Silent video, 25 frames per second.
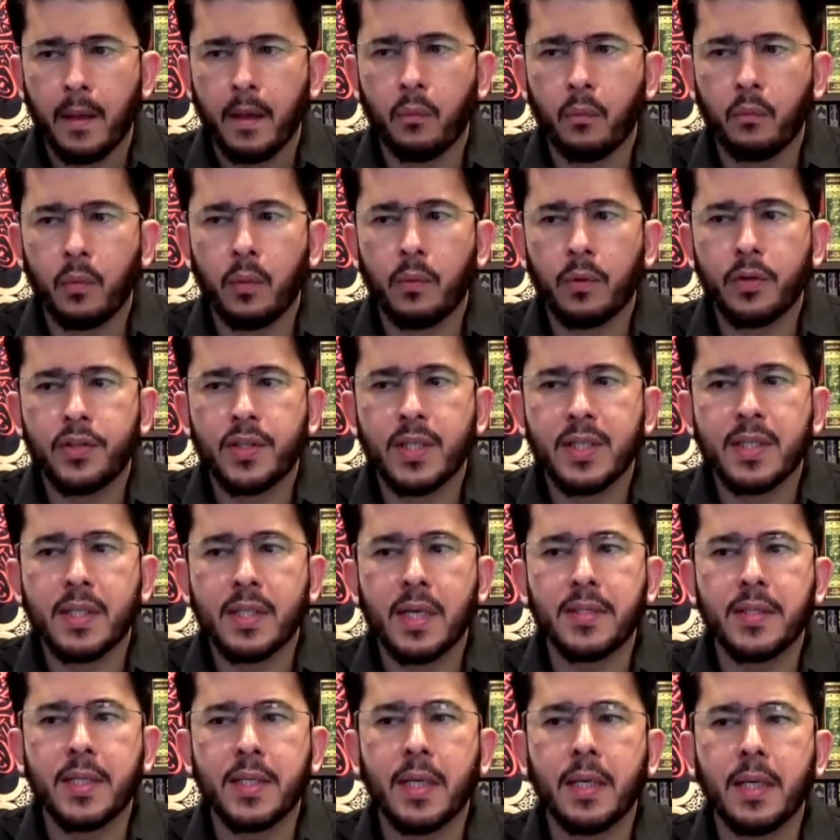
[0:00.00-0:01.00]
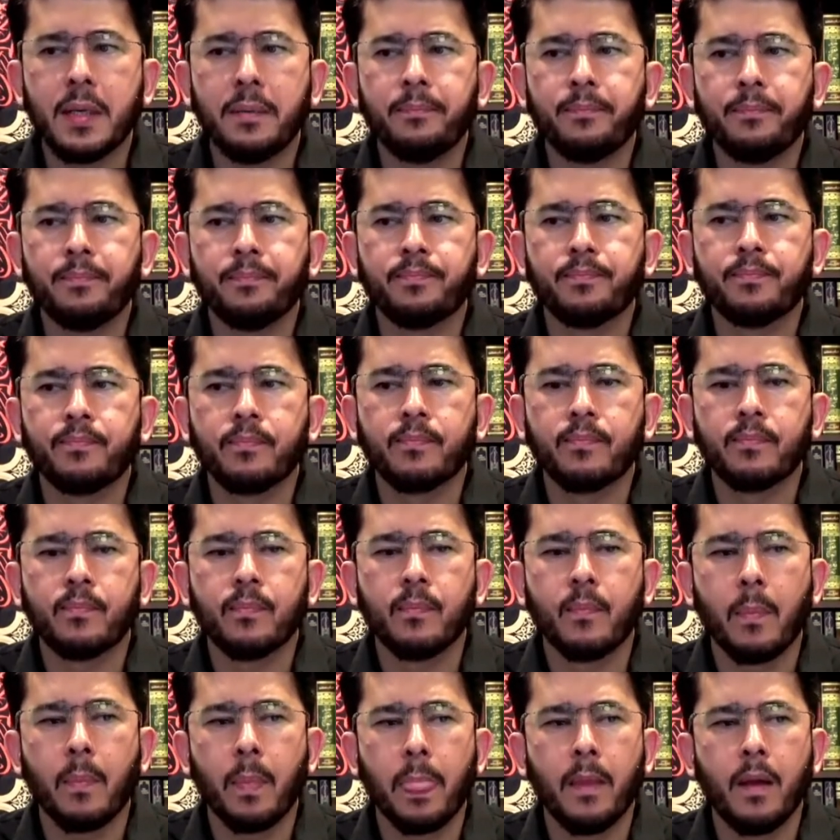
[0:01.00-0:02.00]
We were discussing
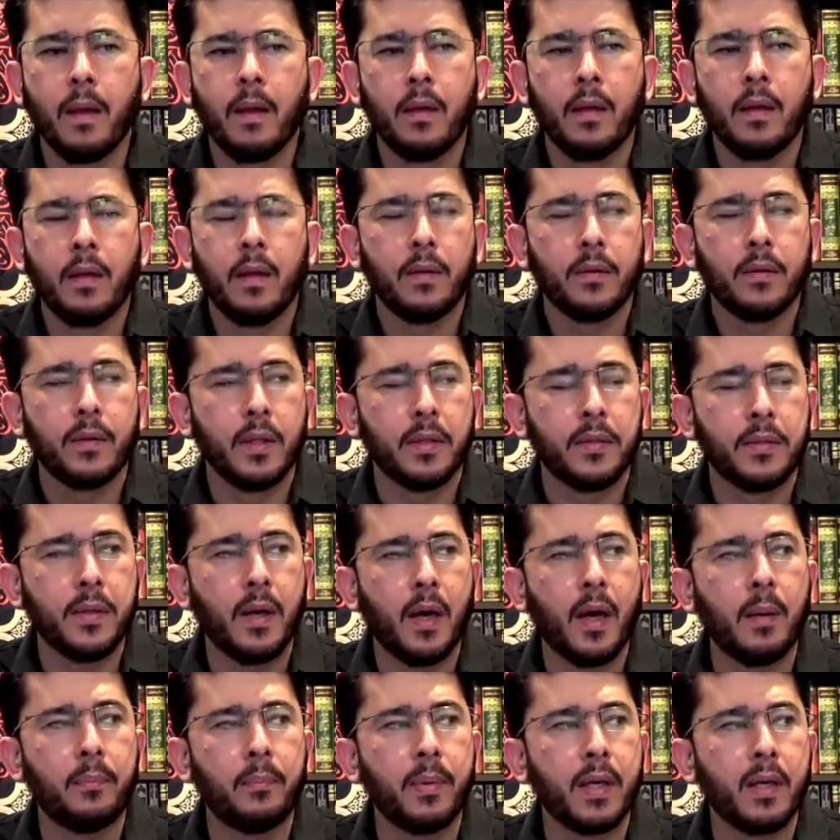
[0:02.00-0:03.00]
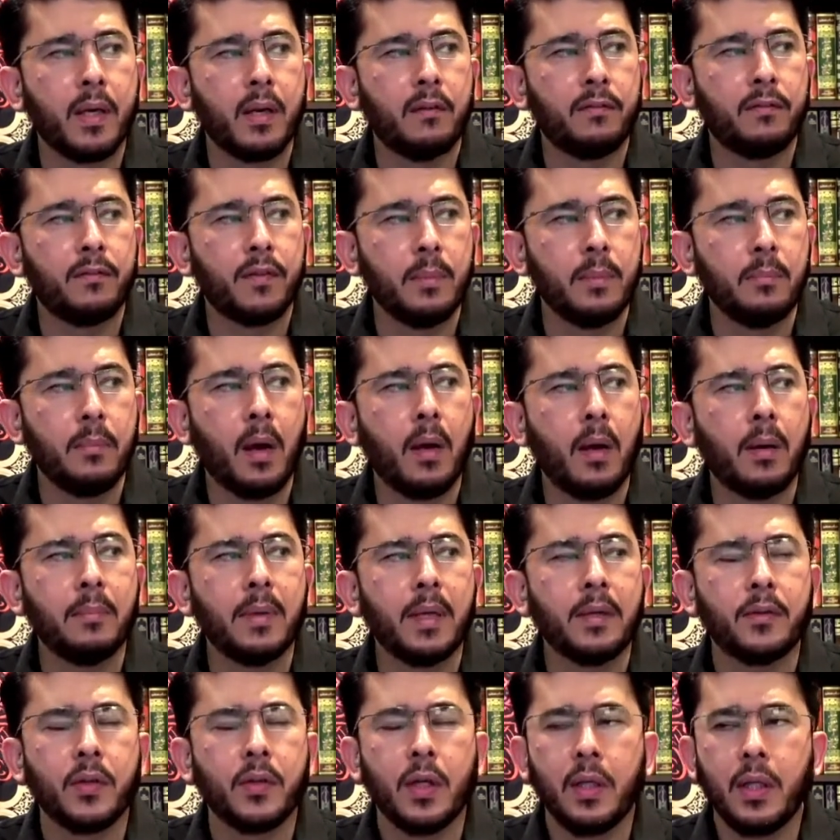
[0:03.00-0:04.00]
the topic of
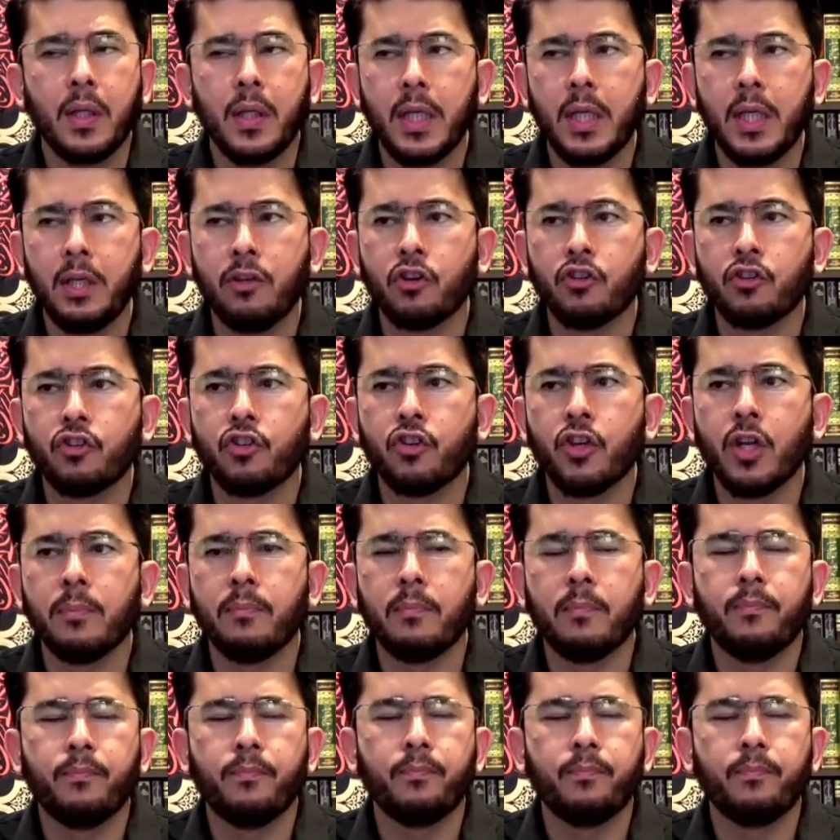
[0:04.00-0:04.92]
Imamate in leadership